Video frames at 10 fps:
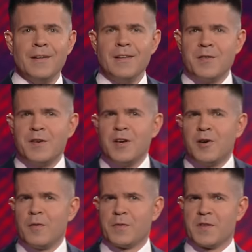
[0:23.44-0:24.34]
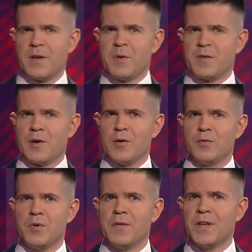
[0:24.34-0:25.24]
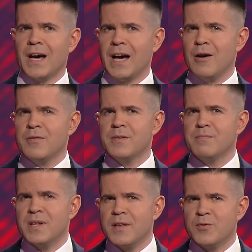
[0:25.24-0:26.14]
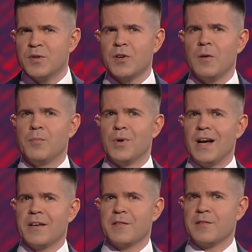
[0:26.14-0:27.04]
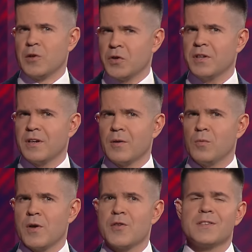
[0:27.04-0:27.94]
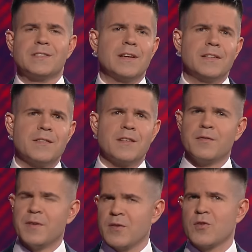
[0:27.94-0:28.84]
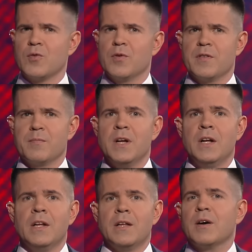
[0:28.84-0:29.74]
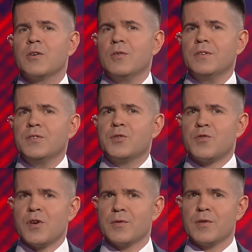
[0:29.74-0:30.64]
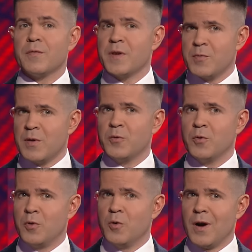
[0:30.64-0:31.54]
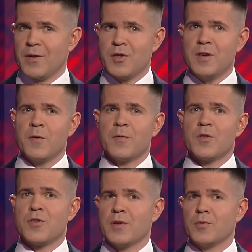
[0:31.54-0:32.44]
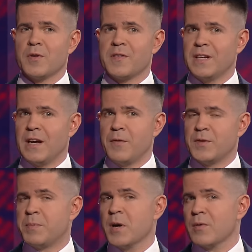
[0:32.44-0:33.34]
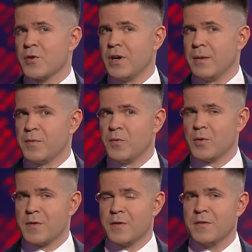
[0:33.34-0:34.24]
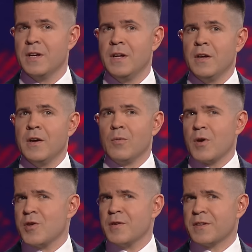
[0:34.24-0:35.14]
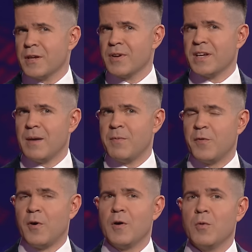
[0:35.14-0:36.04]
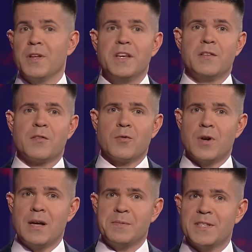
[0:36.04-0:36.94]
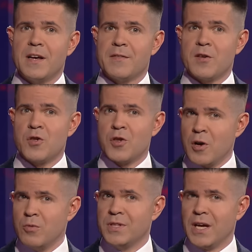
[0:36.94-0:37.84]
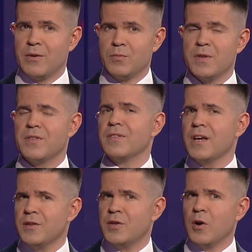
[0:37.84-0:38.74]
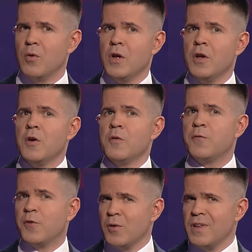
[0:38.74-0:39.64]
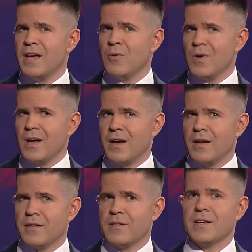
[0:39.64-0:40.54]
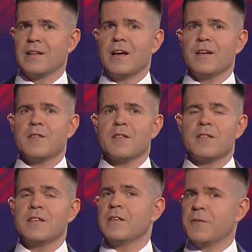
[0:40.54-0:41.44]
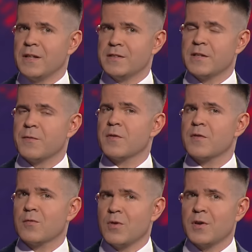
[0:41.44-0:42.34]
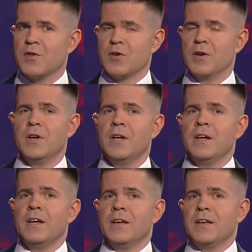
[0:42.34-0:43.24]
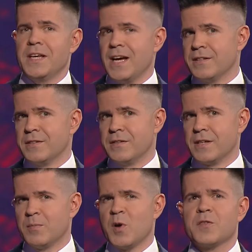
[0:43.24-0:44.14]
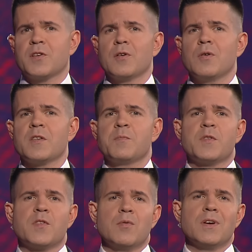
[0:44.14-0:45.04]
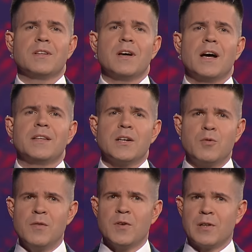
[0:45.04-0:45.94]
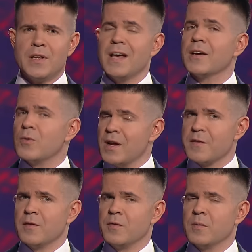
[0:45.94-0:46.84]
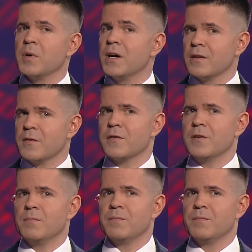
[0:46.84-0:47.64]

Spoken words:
Let's kick off this episode with how the military top brass is looking at Russia's latest adventurism. Now, according to General Wiesław Kukuła, chief of the general staff of the Polish Armed Forces, Russia is gearing up for what he describes as a showdown with NATO, fully aware that the alliance is a defensive structure. He added that Moscow is pursuing an unequivocally aggressive policy.